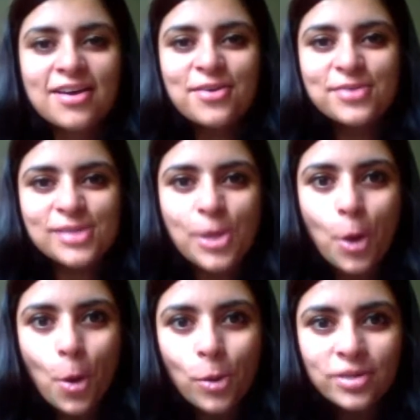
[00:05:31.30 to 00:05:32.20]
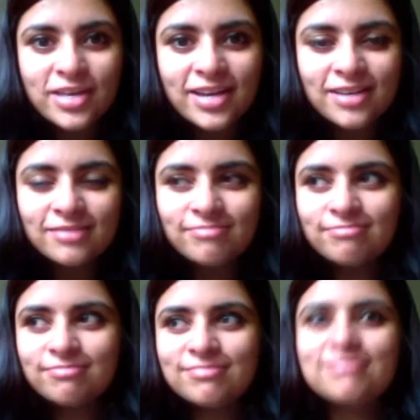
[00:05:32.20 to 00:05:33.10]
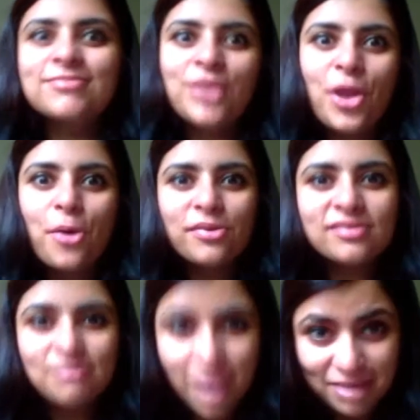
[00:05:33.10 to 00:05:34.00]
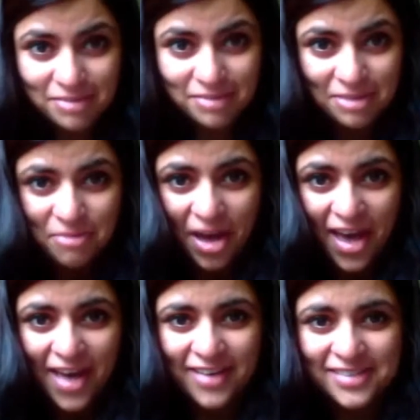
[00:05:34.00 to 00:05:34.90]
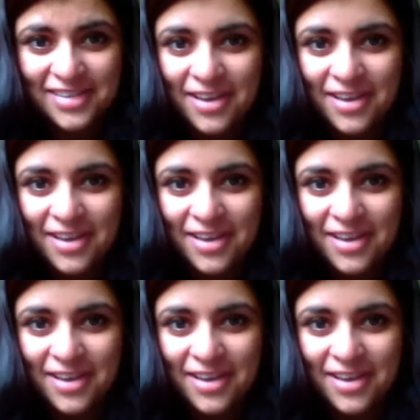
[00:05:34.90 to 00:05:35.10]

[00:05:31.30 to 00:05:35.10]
it's like, holy, there's a baby in my hand.